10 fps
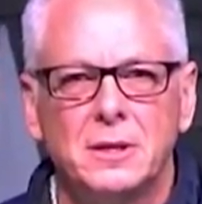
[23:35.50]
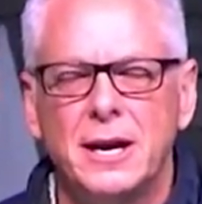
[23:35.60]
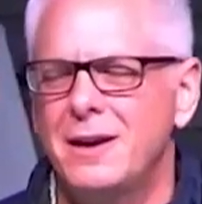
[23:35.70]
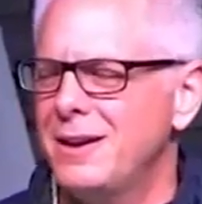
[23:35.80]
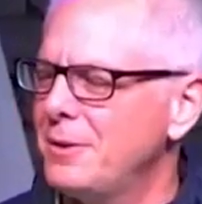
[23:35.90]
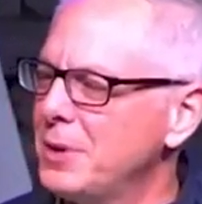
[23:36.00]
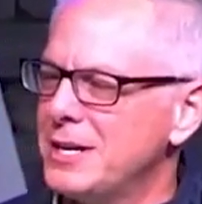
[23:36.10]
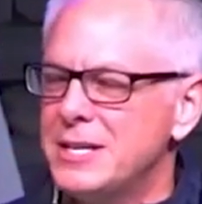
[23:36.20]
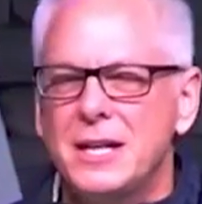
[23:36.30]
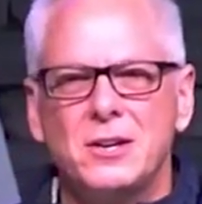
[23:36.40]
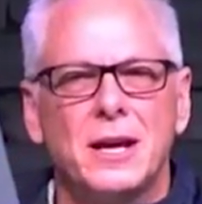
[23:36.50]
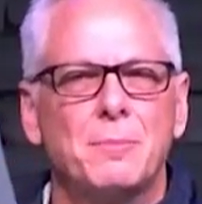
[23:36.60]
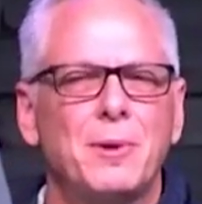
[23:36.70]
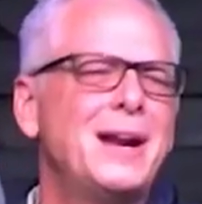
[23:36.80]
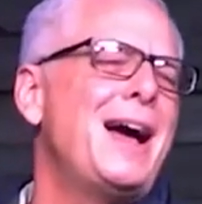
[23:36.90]
Now, when I say that, you're
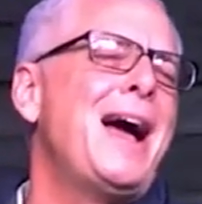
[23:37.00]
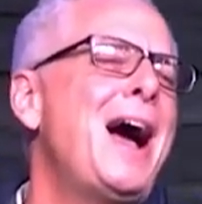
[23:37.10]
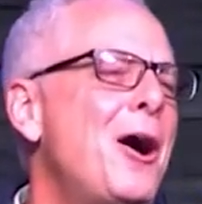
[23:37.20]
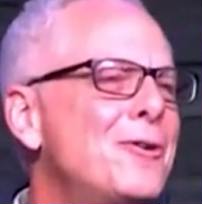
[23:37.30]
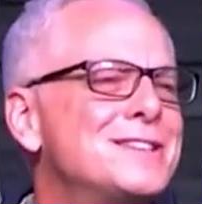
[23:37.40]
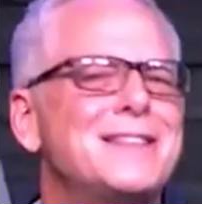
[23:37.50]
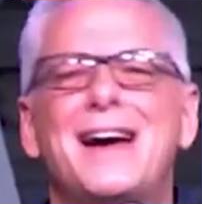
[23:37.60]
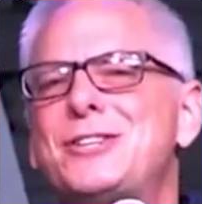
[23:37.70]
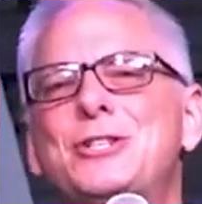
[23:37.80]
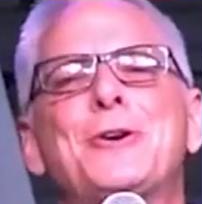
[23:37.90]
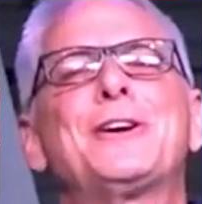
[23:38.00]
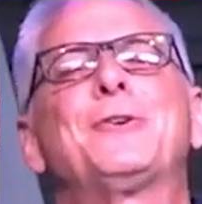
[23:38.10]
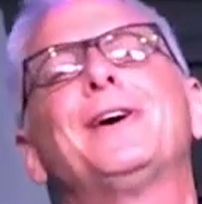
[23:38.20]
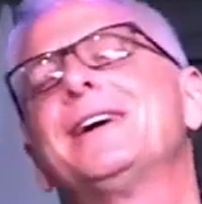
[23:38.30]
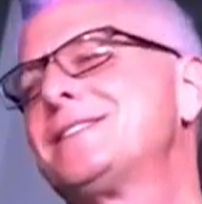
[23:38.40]
like, Brad, how is that sharing
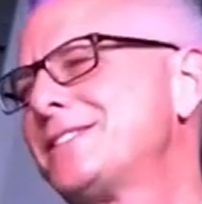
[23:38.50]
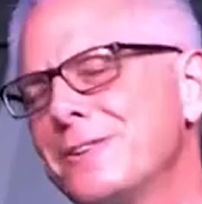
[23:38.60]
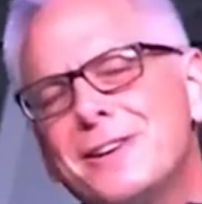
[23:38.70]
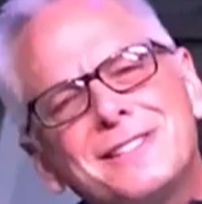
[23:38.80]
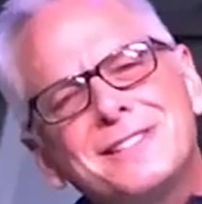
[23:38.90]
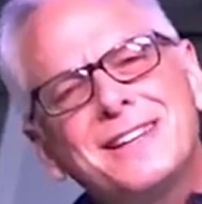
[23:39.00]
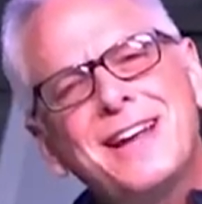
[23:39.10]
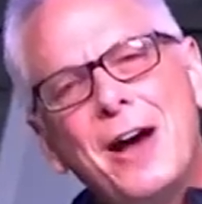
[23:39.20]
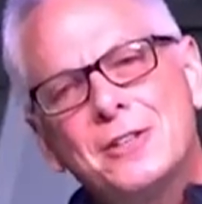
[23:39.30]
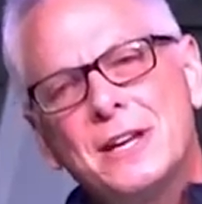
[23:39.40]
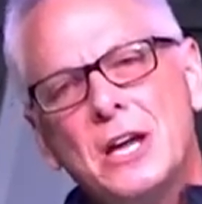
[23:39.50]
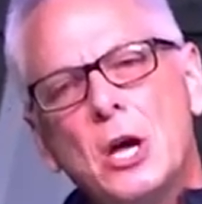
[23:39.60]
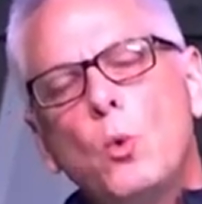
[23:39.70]
Christ? Seriously? How is it?